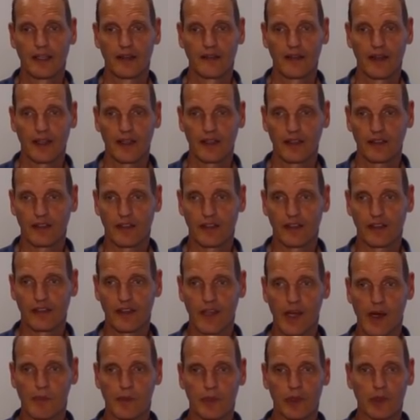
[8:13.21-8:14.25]
That is the
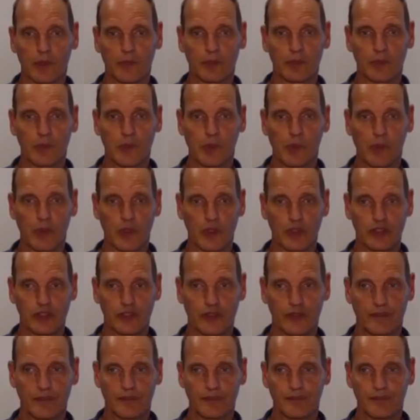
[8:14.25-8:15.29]
sample proportion.